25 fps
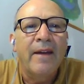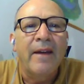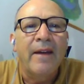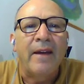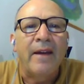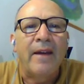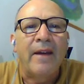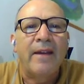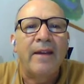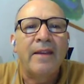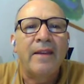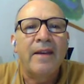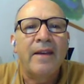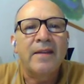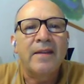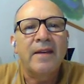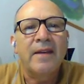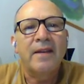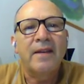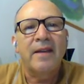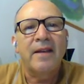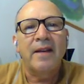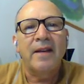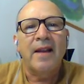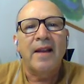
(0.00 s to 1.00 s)
And this is
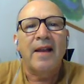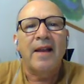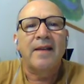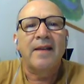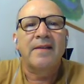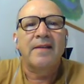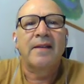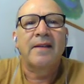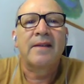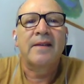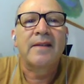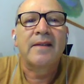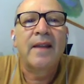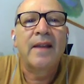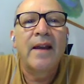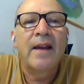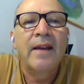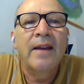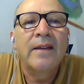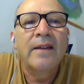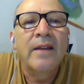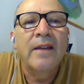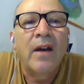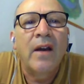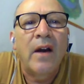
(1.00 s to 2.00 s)
the last slide
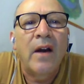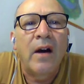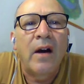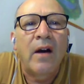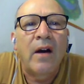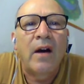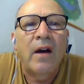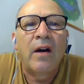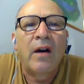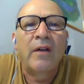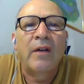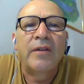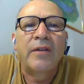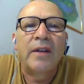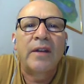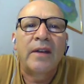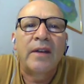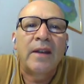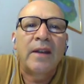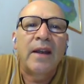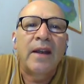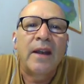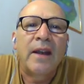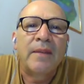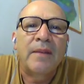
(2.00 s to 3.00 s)
of the
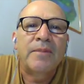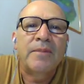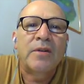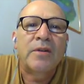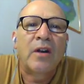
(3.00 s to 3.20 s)
types